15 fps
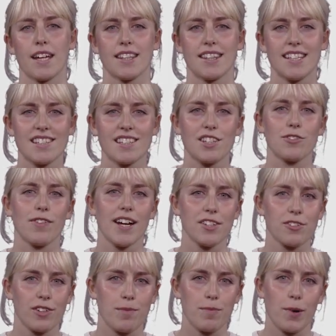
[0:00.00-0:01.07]
This
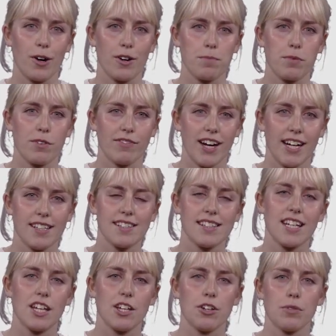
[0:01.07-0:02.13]
advisory board provides
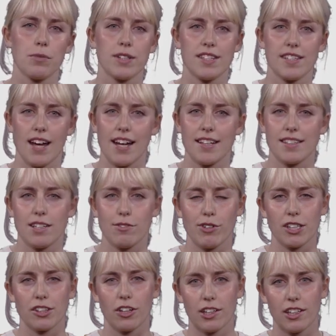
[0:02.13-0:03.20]
the EU with
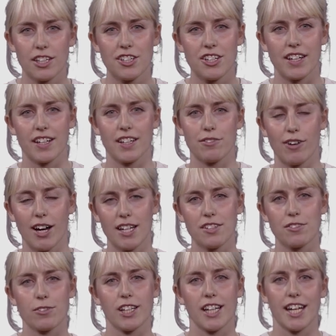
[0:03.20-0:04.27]
scientific knowledge and
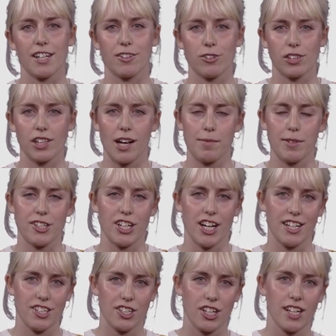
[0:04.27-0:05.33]
advice related to climate
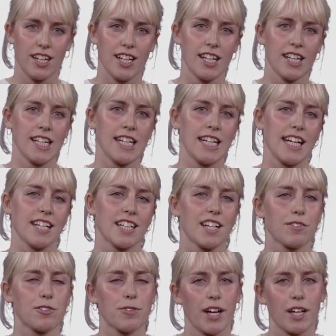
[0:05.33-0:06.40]
change. It
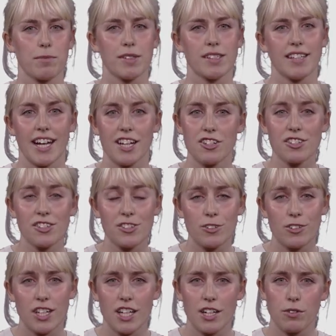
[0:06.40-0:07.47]
gives recommendations to
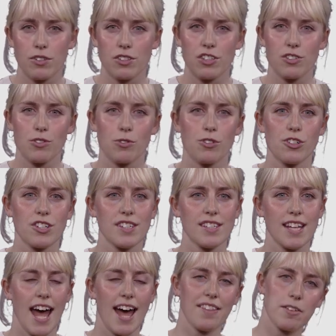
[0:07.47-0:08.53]
the EU
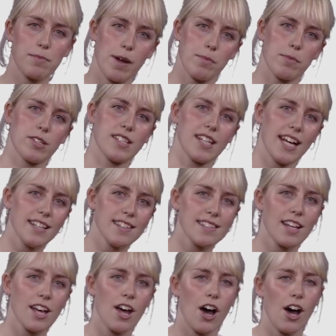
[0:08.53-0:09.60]
institutions and the member states
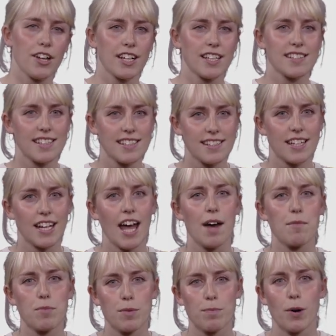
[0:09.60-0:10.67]
on existing
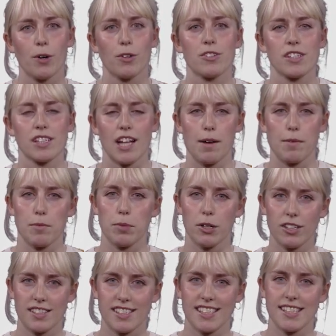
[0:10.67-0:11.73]
and proposed climate
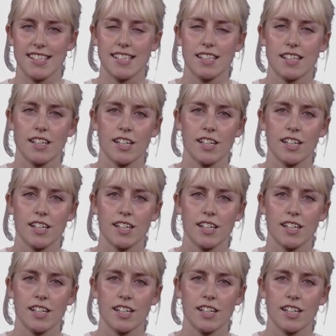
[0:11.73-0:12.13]
policies.